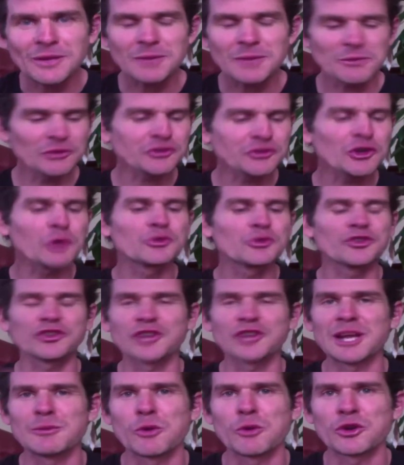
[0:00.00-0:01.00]
This is called
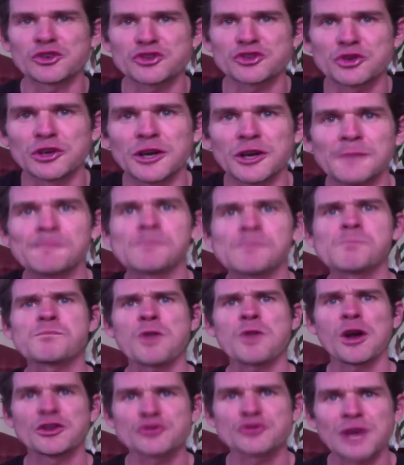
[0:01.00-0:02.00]
sleep, water, sugar,
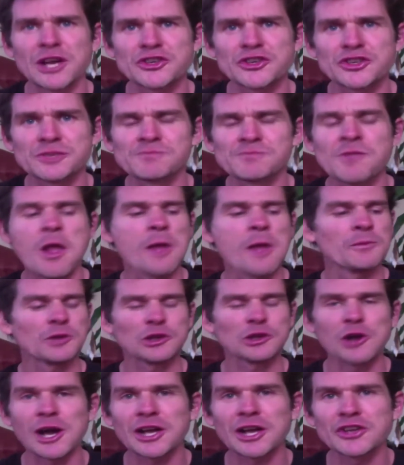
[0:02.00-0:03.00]
hydration,
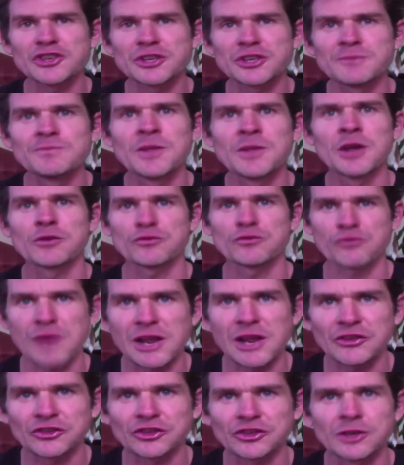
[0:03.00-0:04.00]
glycogen,
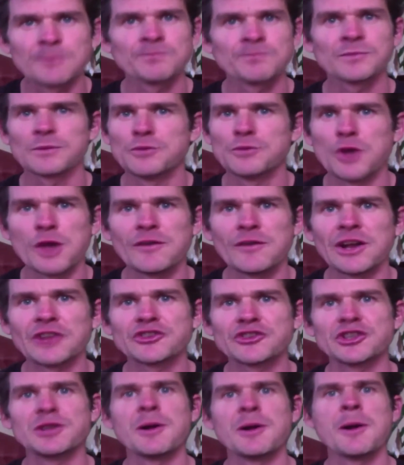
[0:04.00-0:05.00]
rest, nerve
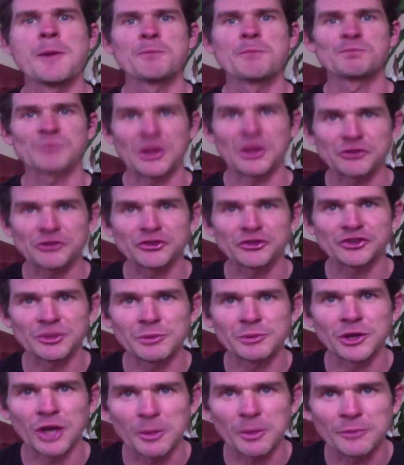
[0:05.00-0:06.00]
energy. That's the
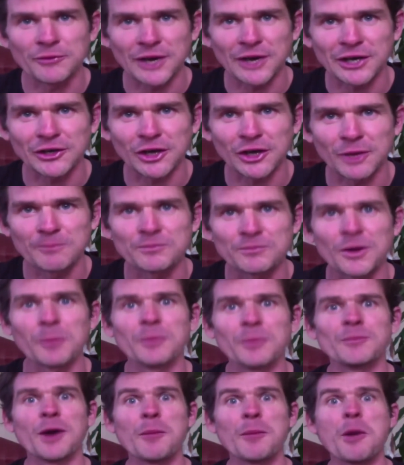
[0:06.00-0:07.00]
stimulant I'm fucking on.
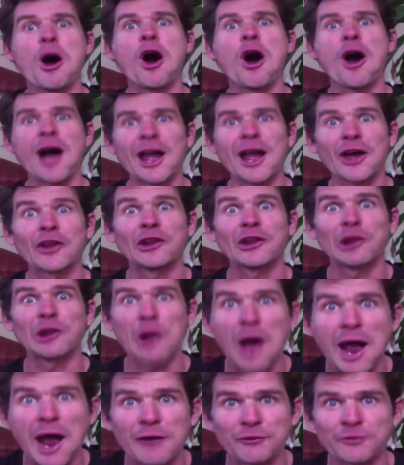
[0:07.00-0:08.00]
I'm high on
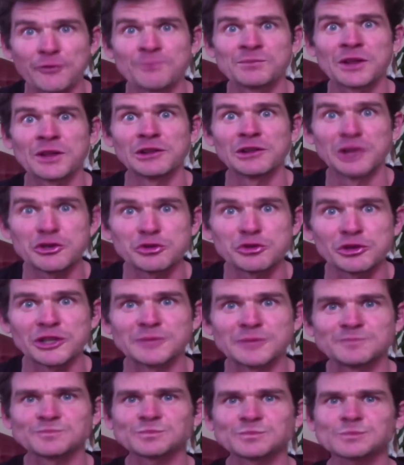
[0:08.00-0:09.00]
life,
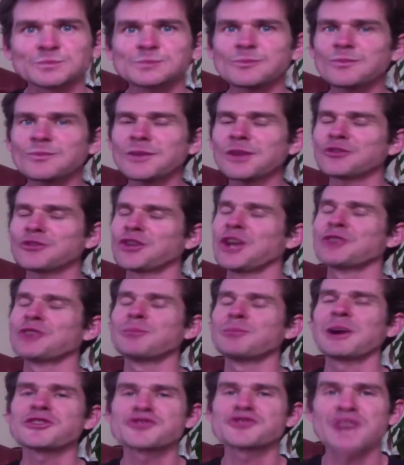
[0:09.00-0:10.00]
literally. So eat as
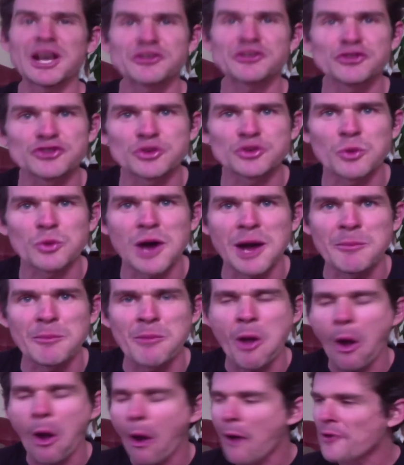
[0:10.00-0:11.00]
much dates as you
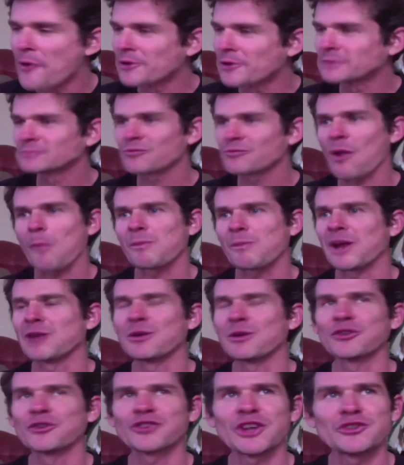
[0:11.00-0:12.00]
want.
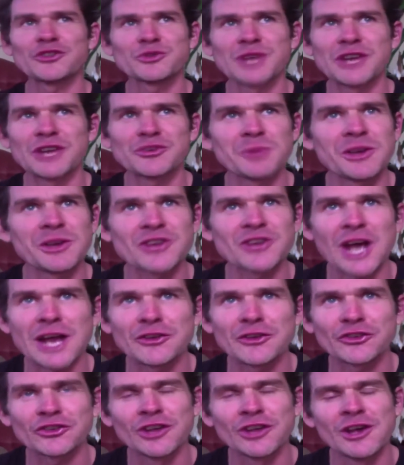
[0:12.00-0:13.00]
Anyone says you can eat too many
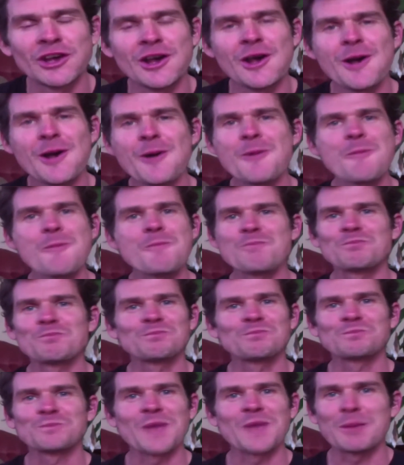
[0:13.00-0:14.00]
dates,
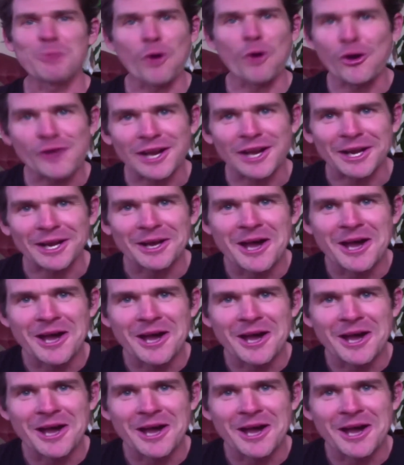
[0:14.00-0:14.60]
they're boring.